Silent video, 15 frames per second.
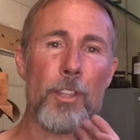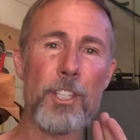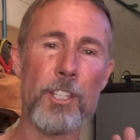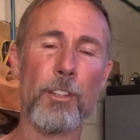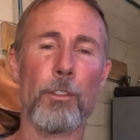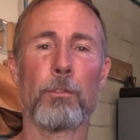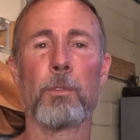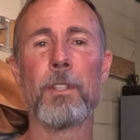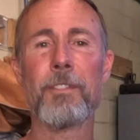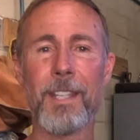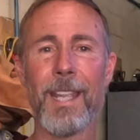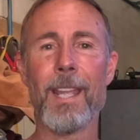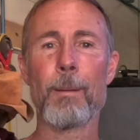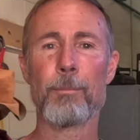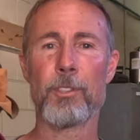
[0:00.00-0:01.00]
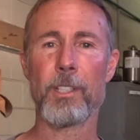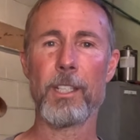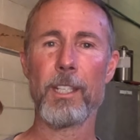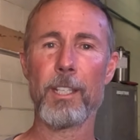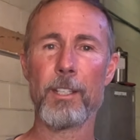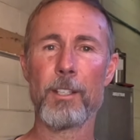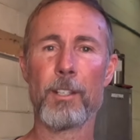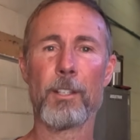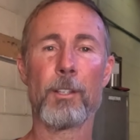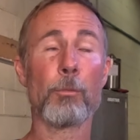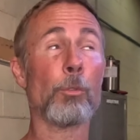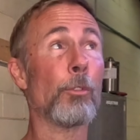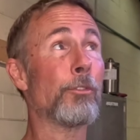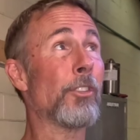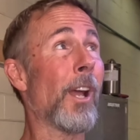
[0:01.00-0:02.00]
the years we've camped in
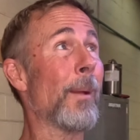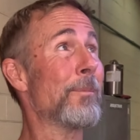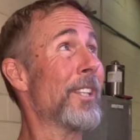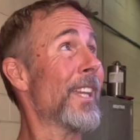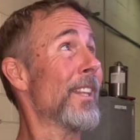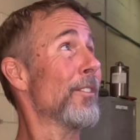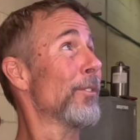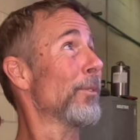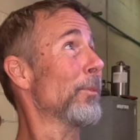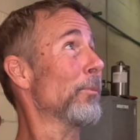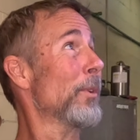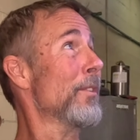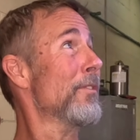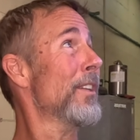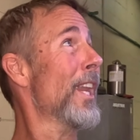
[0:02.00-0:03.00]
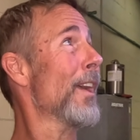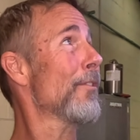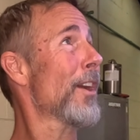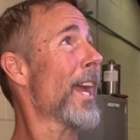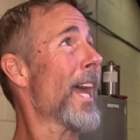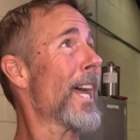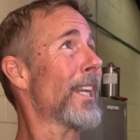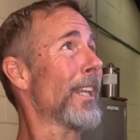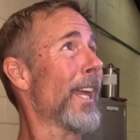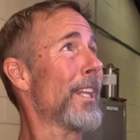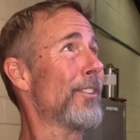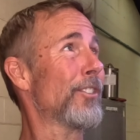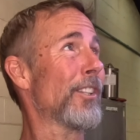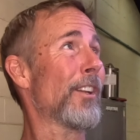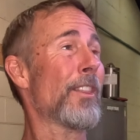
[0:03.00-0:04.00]
rooftop tents, we've never had
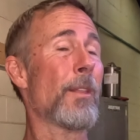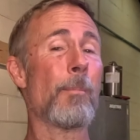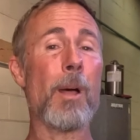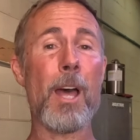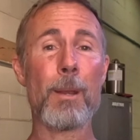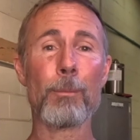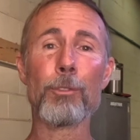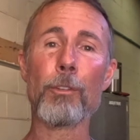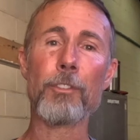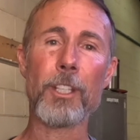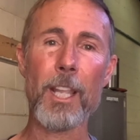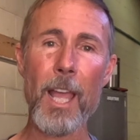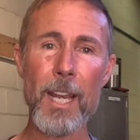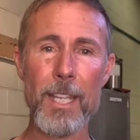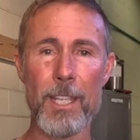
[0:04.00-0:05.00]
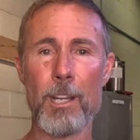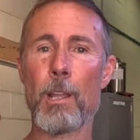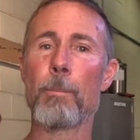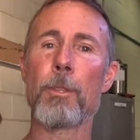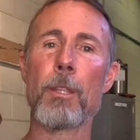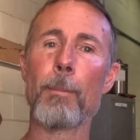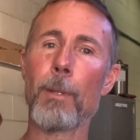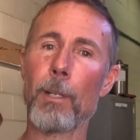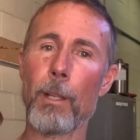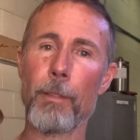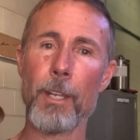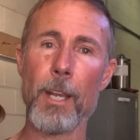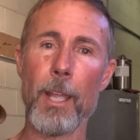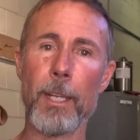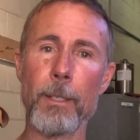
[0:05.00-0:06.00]
lights down at the bottom. So if you got to get up in the middle of
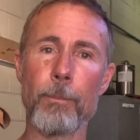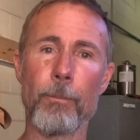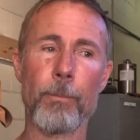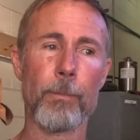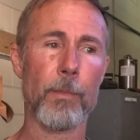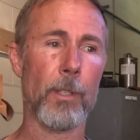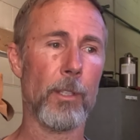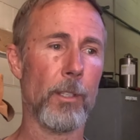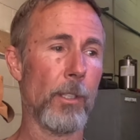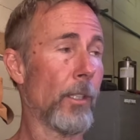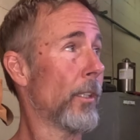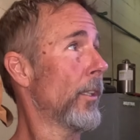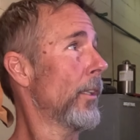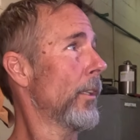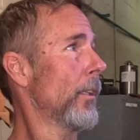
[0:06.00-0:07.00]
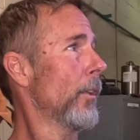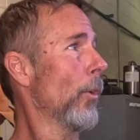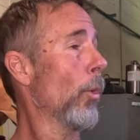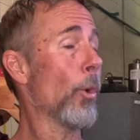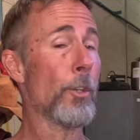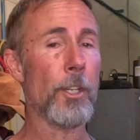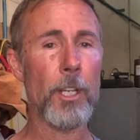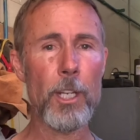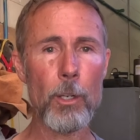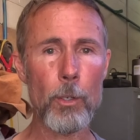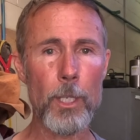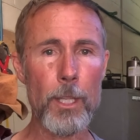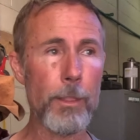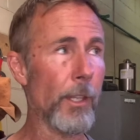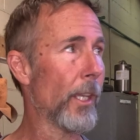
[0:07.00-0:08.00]
the night, or you hear
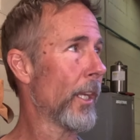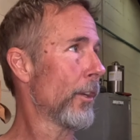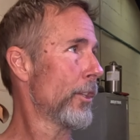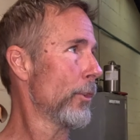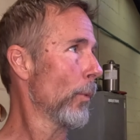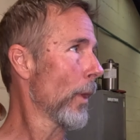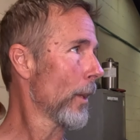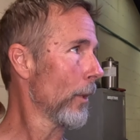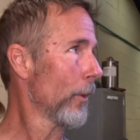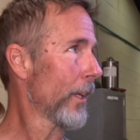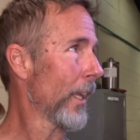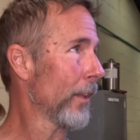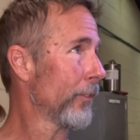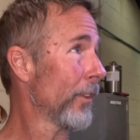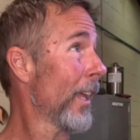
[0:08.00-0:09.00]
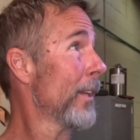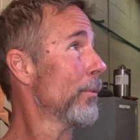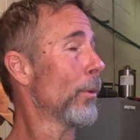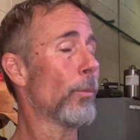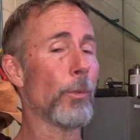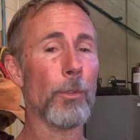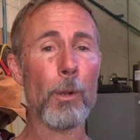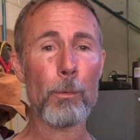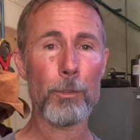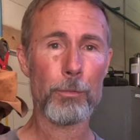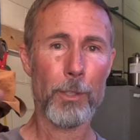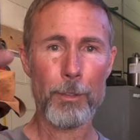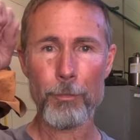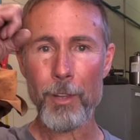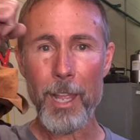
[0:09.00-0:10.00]
anything, or you want to look outside, well, we always
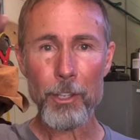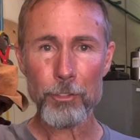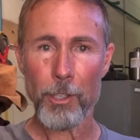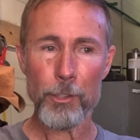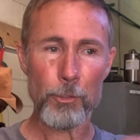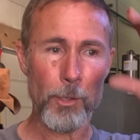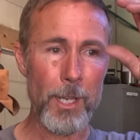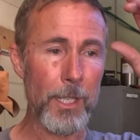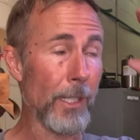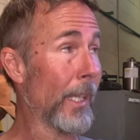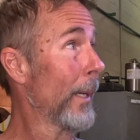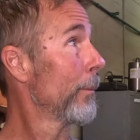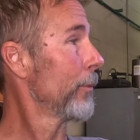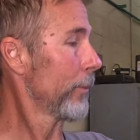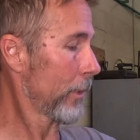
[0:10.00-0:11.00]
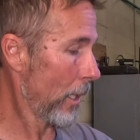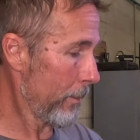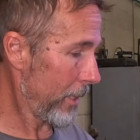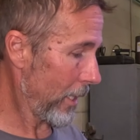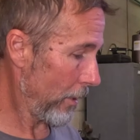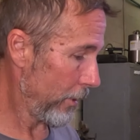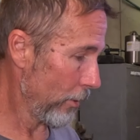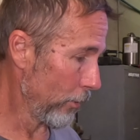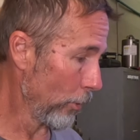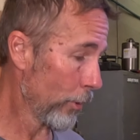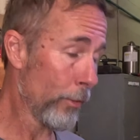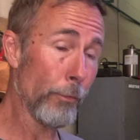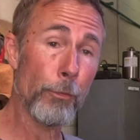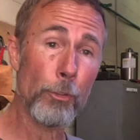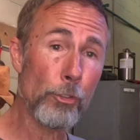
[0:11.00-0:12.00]
like flashlights or headlamps. Coming down here
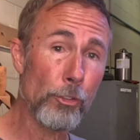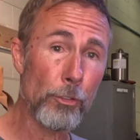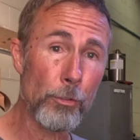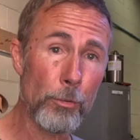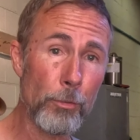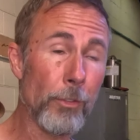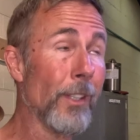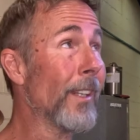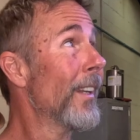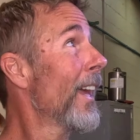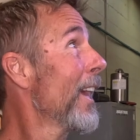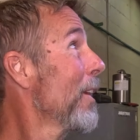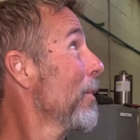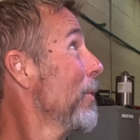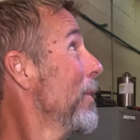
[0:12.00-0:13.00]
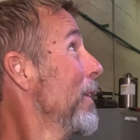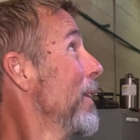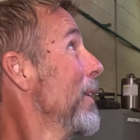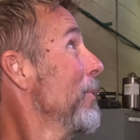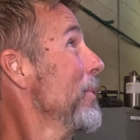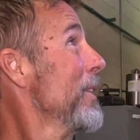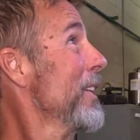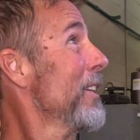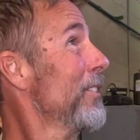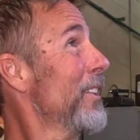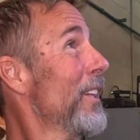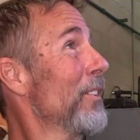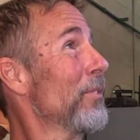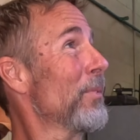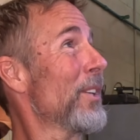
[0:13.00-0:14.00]
looking for shoes. Now we can just
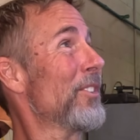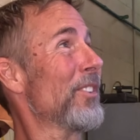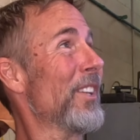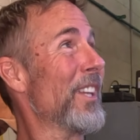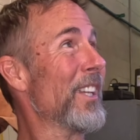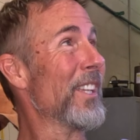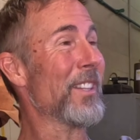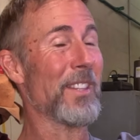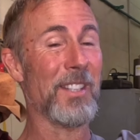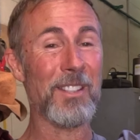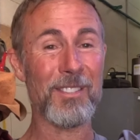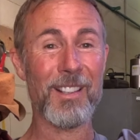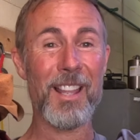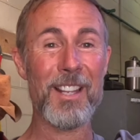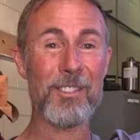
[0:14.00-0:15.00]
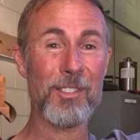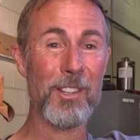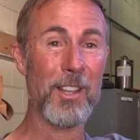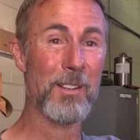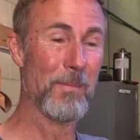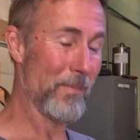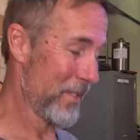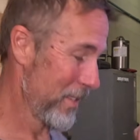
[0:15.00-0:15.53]
hit a switch and get these lights on.